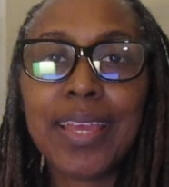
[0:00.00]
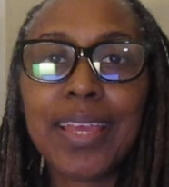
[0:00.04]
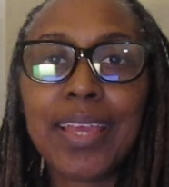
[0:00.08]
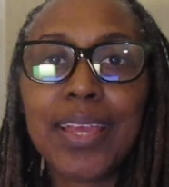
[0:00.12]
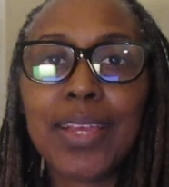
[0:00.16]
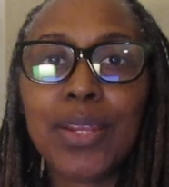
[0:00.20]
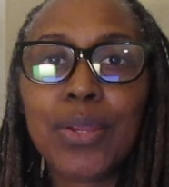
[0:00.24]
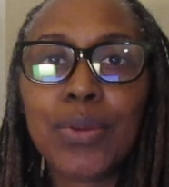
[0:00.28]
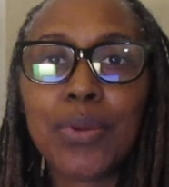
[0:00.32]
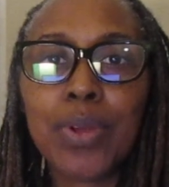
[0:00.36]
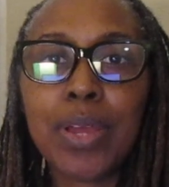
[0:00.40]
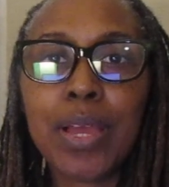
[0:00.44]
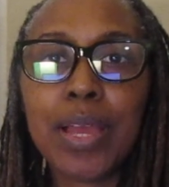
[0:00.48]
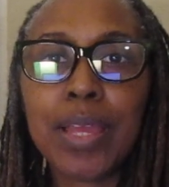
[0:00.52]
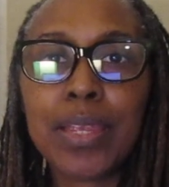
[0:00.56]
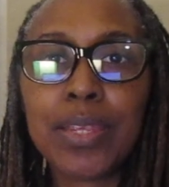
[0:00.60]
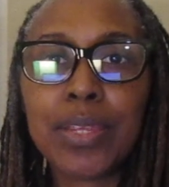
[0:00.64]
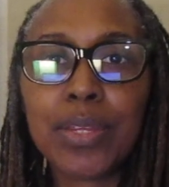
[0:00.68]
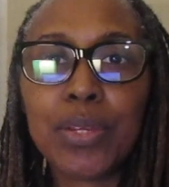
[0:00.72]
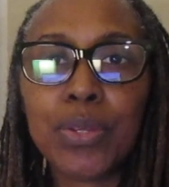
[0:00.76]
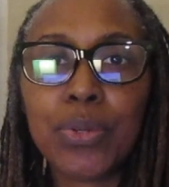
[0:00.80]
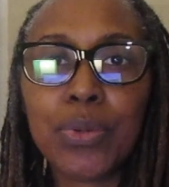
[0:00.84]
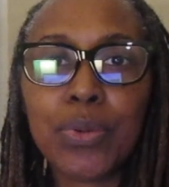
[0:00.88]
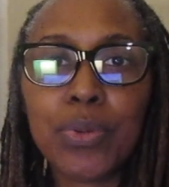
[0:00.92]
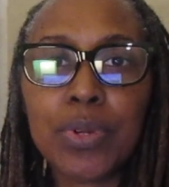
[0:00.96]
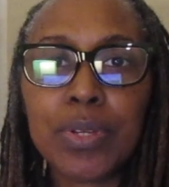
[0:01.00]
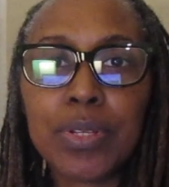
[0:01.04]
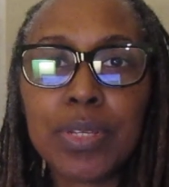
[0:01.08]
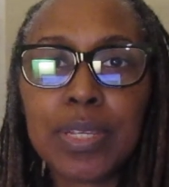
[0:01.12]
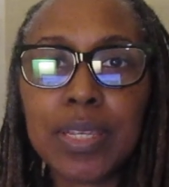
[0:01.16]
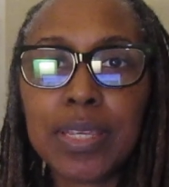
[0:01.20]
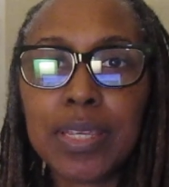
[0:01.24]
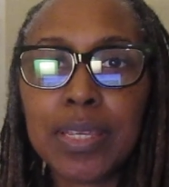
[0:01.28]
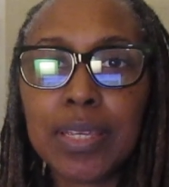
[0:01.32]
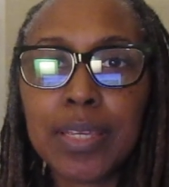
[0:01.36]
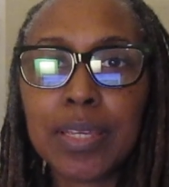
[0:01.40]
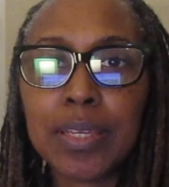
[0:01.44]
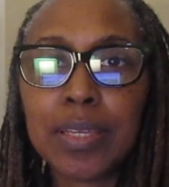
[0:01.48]
Hello, how you doing?
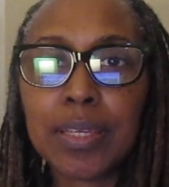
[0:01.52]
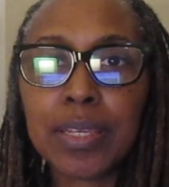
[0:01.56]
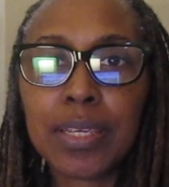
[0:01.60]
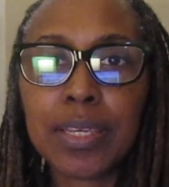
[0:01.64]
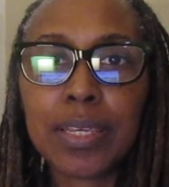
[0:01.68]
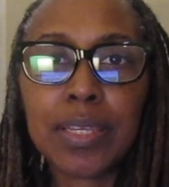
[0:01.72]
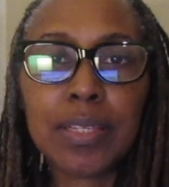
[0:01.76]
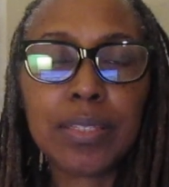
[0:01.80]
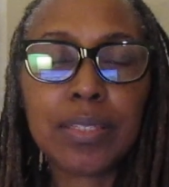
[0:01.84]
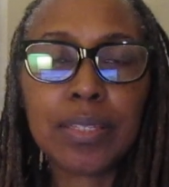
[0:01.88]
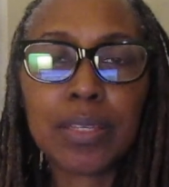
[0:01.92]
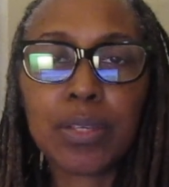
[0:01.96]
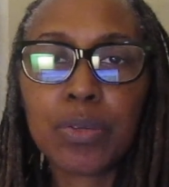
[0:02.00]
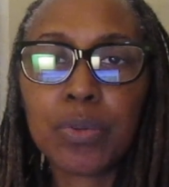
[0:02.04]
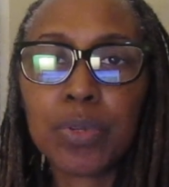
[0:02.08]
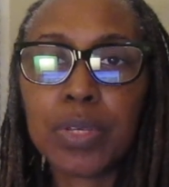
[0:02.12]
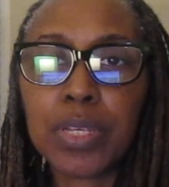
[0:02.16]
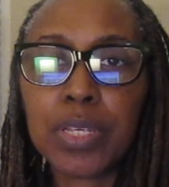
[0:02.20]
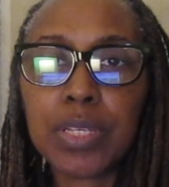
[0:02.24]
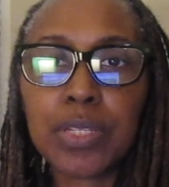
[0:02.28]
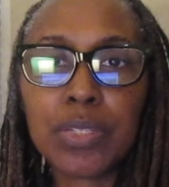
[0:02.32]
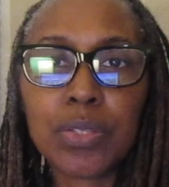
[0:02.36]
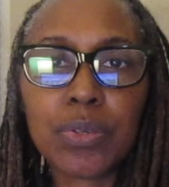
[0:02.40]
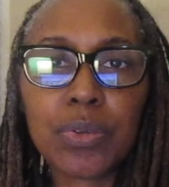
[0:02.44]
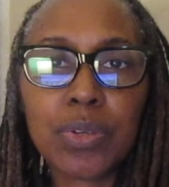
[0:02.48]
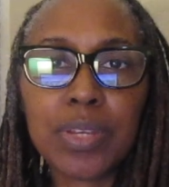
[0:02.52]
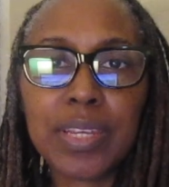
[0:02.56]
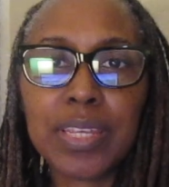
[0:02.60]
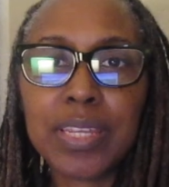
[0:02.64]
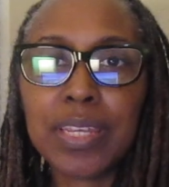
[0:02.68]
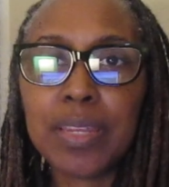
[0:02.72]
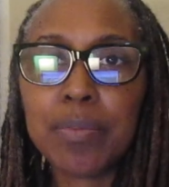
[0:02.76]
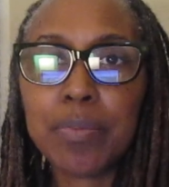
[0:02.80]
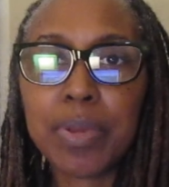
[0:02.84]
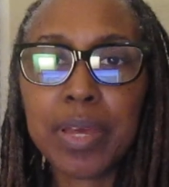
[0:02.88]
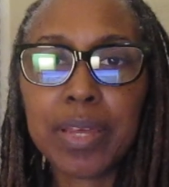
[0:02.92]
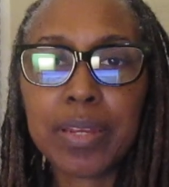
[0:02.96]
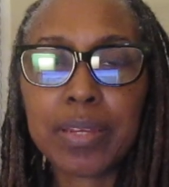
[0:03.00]
Kings and queens or
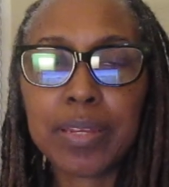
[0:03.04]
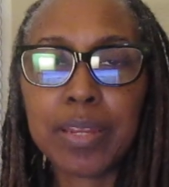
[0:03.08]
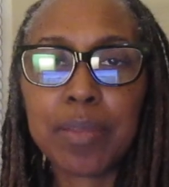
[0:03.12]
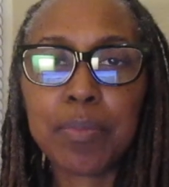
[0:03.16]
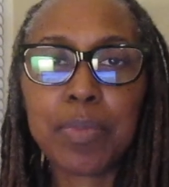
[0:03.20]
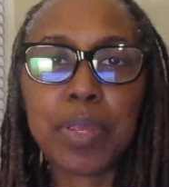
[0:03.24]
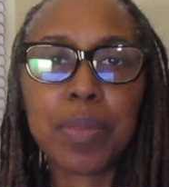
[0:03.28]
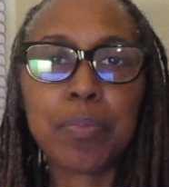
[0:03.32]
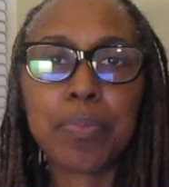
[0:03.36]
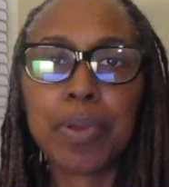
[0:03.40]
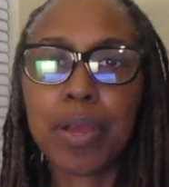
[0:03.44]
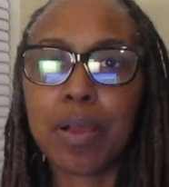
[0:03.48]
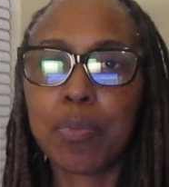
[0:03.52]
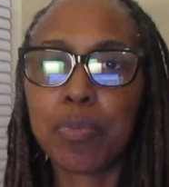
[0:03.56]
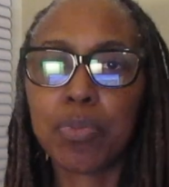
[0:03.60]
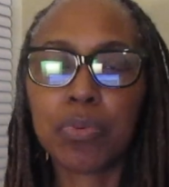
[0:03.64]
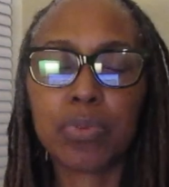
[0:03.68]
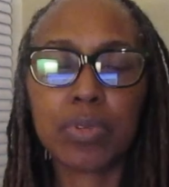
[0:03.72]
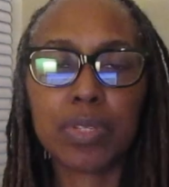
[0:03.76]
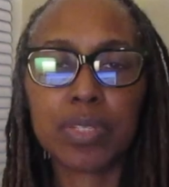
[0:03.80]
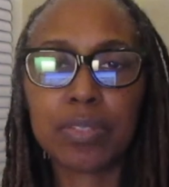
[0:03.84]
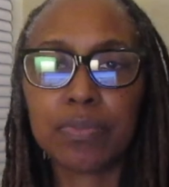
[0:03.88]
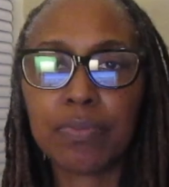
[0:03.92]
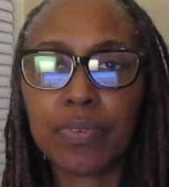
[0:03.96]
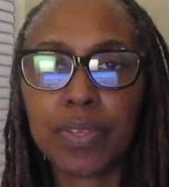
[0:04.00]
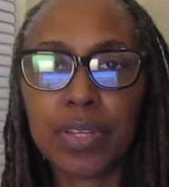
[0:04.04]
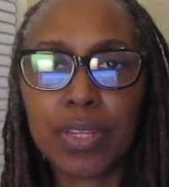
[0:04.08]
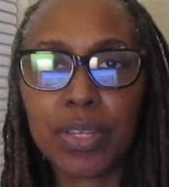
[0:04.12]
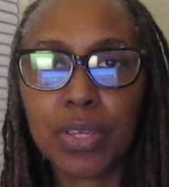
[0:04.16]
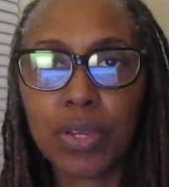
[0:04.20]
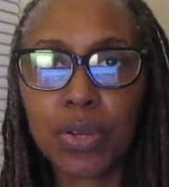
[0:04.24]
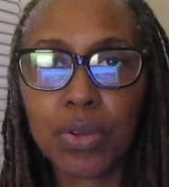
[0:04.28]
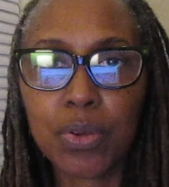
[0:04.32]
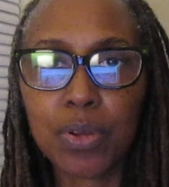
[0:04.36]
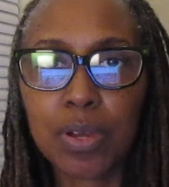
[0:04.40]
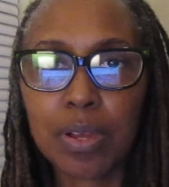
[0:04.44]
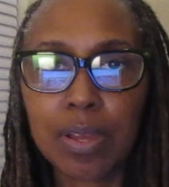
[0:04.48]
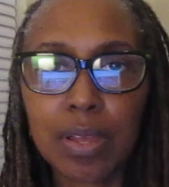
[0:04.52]
anybody that may pop on this
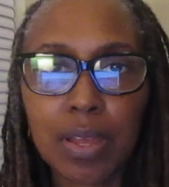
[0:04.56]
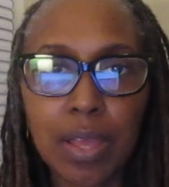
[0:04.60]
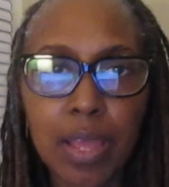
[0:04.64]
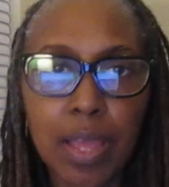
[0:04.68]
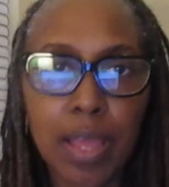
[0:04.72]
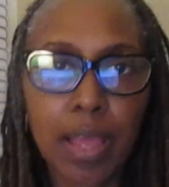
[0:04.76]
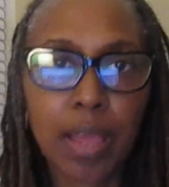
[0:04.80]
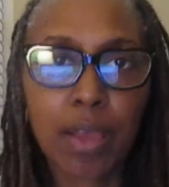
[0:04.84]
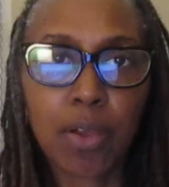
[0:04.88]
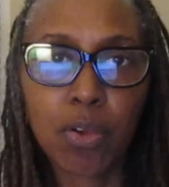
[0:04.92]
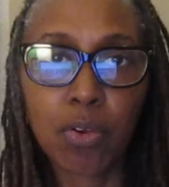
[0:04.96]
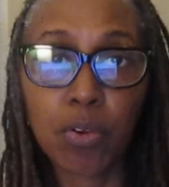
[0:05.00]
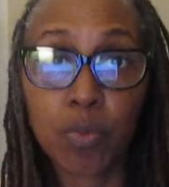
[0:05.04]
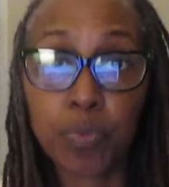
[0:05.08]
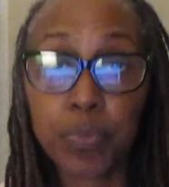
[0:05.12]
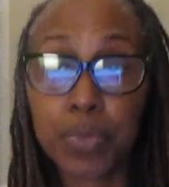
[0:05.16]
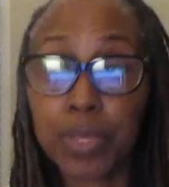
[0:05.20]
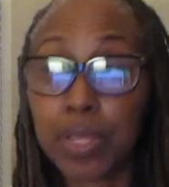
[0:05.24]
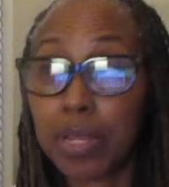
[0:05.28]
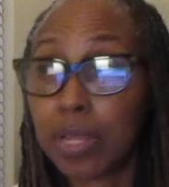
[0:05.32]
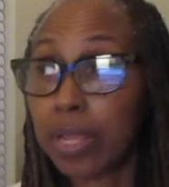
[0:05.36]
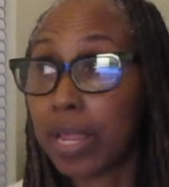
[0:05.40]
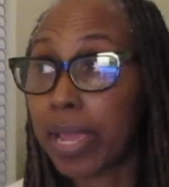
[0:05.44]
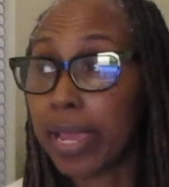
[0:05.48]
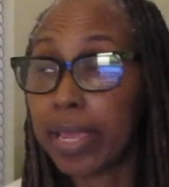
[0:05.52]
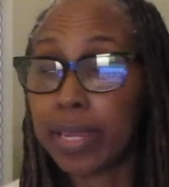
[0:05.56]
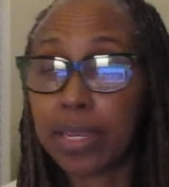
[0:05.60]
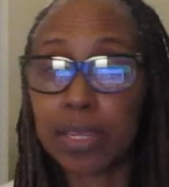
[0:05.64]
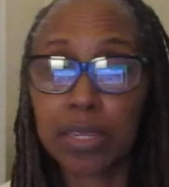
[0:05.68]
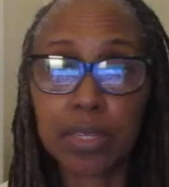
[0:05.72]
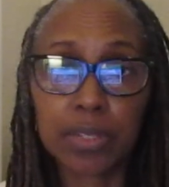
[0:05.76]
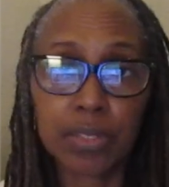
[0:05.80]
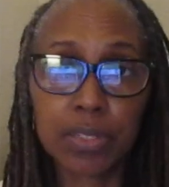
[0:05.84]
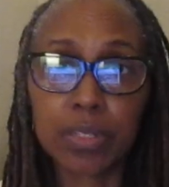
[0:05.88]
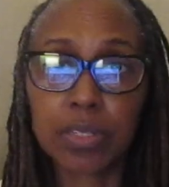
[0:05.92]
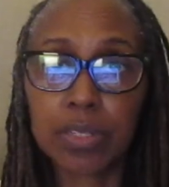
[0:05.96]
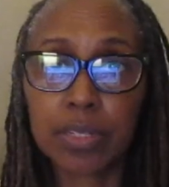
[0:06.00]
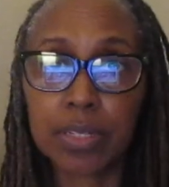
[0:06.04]
video. I hope the lighting
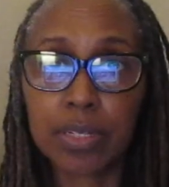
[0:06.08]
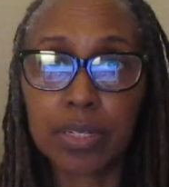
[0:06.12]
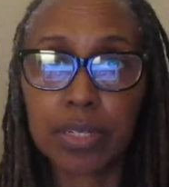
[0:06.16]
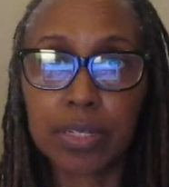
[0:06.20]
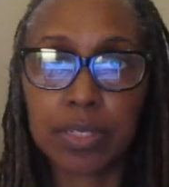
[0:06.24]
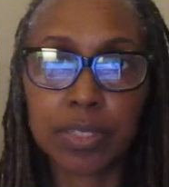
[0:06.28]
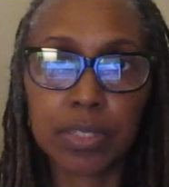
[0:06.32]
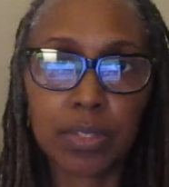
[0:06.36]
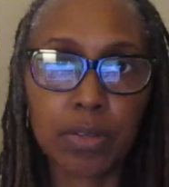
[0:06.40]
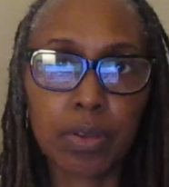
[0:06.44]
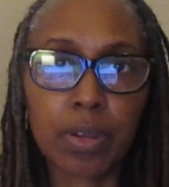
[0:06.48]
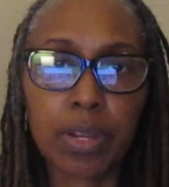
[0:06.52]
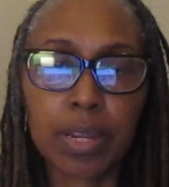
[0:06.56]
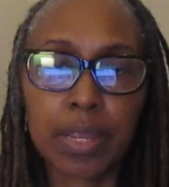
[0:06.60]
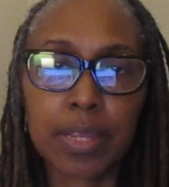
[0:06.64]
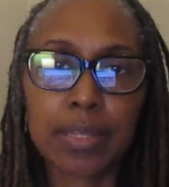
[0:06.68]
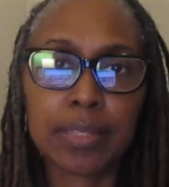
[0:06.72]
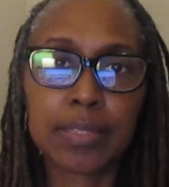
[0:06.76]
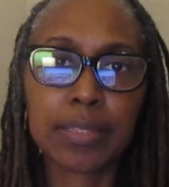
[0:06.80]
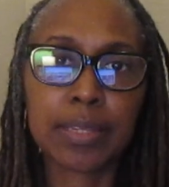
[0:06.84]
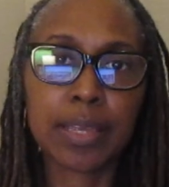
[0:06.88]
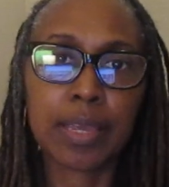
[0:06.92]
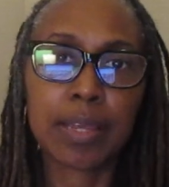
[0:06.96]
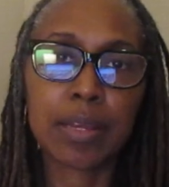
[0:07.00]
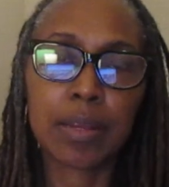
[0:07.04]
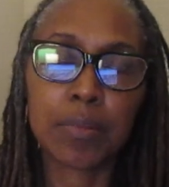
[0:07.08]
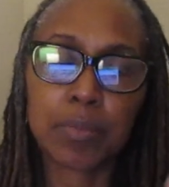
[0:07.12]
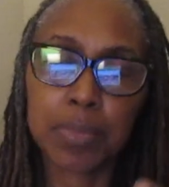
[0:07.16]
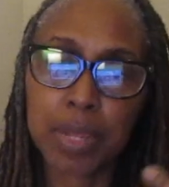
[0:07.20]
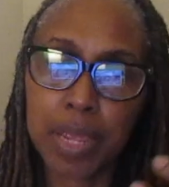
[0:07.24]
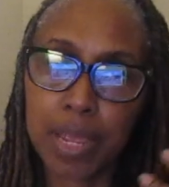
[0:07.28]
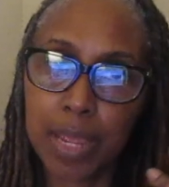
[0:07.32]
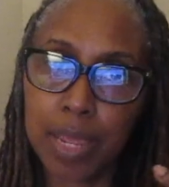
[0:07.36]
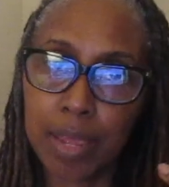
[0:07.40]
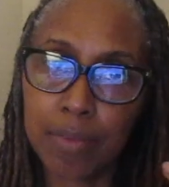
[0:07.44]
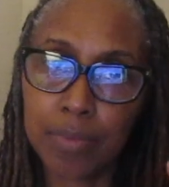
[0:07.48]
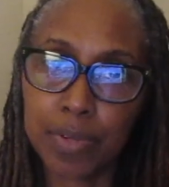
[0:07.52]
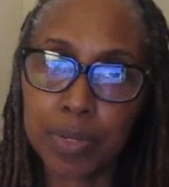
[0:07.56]
is good. It's dark outside. I'm
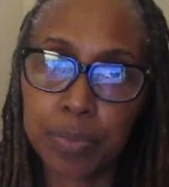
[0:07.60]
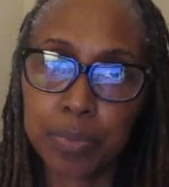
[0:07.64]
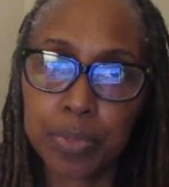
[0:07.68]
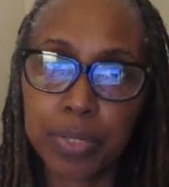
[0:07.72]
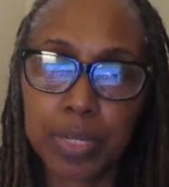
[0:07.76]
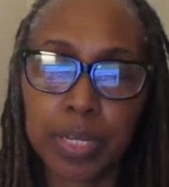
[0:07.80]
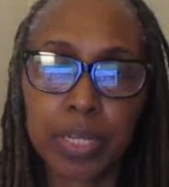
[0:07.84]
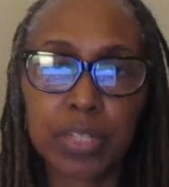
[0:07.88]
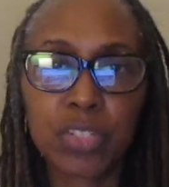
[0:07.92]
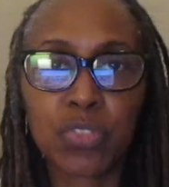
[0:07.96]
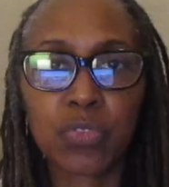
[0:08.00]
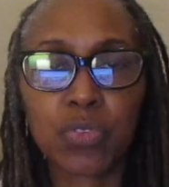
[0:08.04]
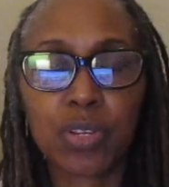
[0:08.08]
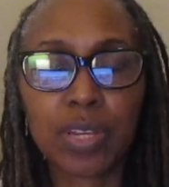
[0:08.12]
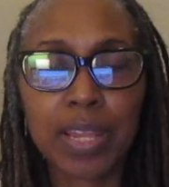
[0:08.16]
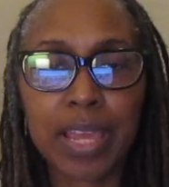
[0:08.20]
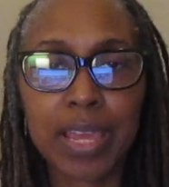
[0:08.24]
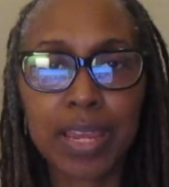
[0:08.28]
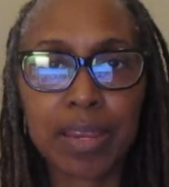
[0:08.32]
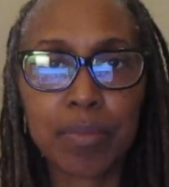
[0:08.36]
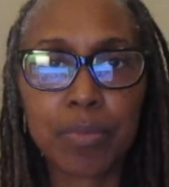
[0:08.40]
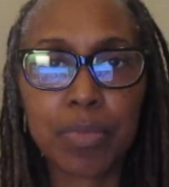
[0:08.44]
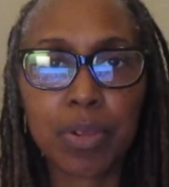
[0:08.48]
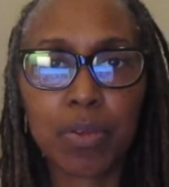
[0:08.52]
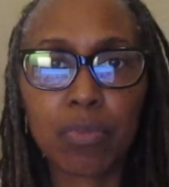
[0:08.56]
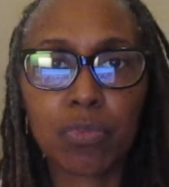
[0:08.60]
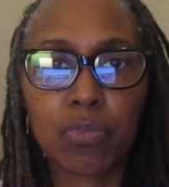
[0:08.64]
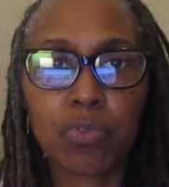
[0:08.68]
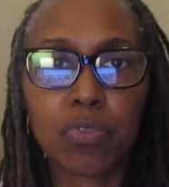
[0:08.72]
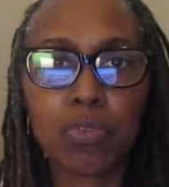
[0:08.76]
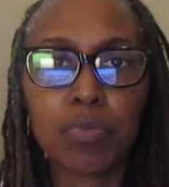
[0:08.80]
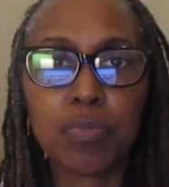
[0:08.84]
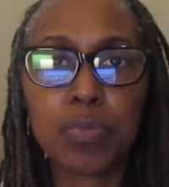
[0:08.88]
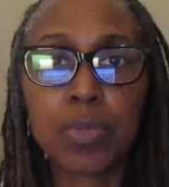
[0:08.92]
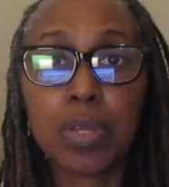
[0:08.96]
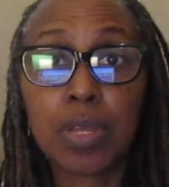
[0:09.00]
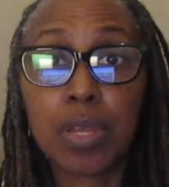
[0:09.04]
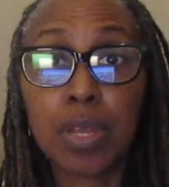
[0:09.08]
having to put extra light in my
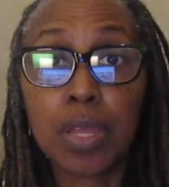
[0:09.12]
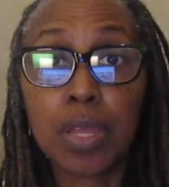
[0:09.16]
room.